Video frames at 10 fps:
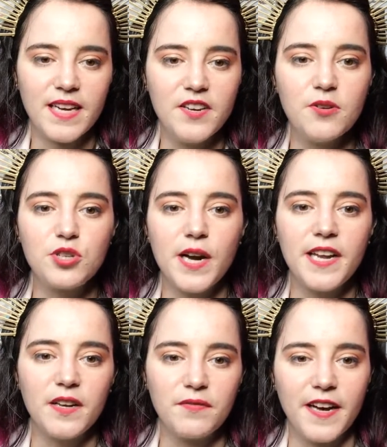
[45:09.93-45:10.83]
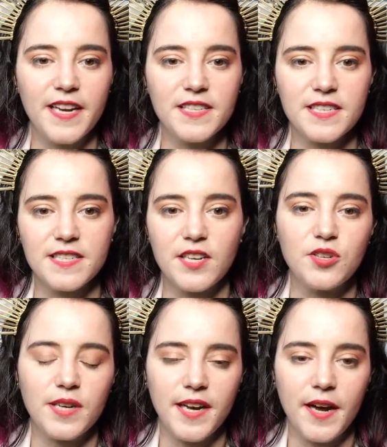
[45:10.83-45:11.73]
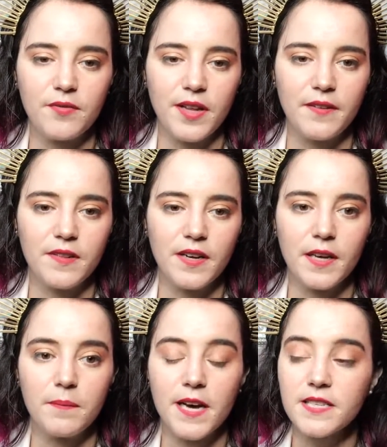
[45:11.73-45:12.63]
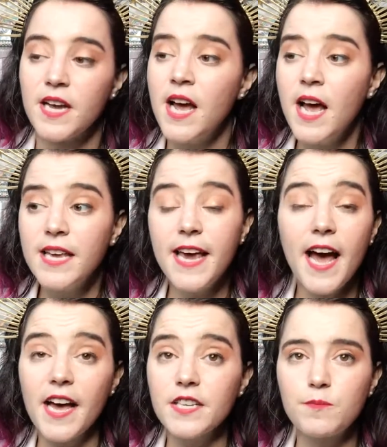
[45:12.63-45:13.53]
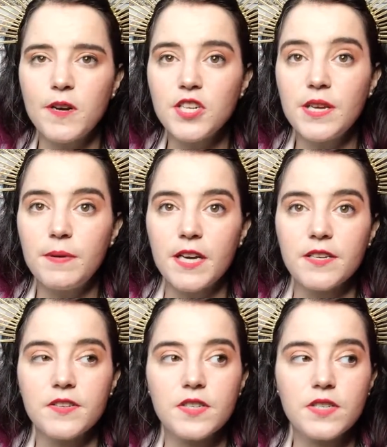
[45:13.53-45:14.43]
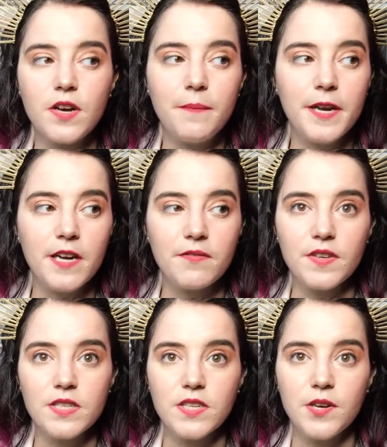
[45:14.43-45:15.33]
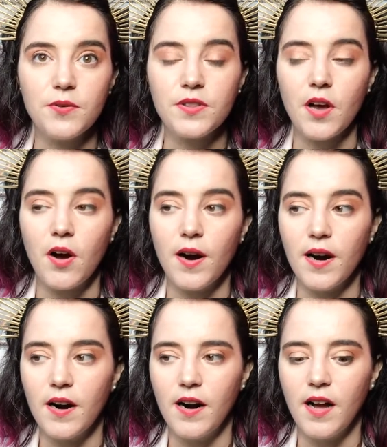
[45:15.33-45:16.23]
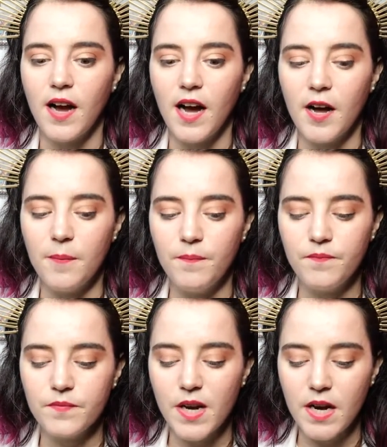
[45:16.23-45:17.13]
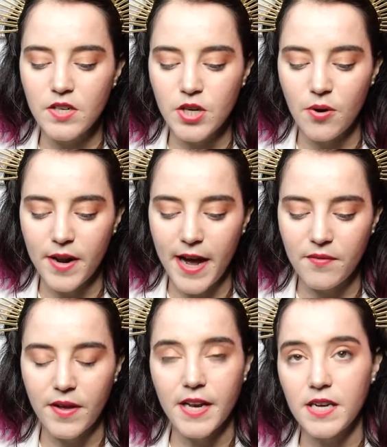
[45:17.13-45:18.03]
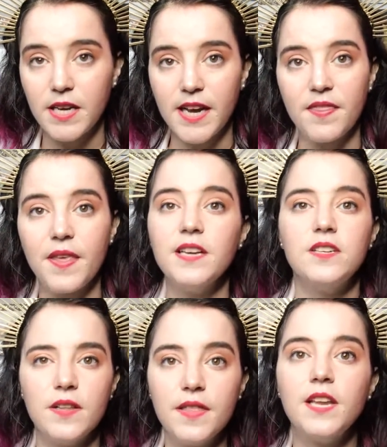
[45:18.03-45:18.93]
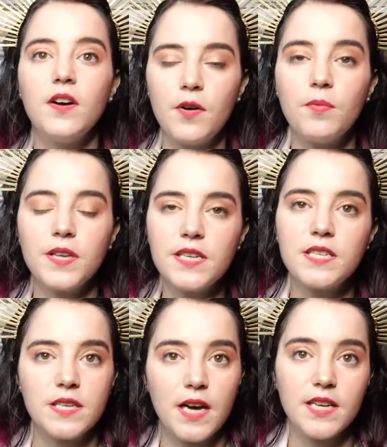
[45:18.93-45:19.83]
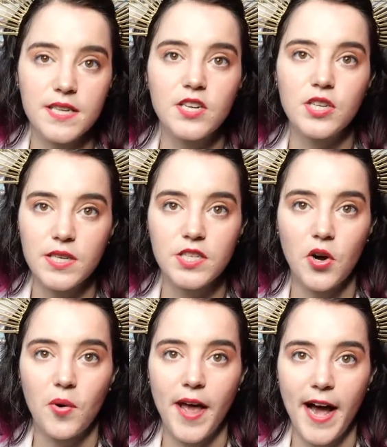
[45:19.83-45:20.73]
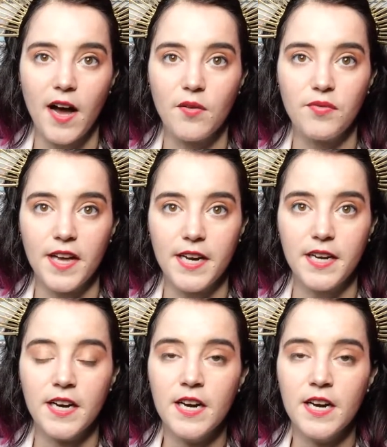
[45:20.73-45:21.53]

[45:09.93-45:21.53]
No training in finance, etc., can have lifelong impacts. Yeah, especially because so many of these youth are don't have any. They don't, really essentially don't have any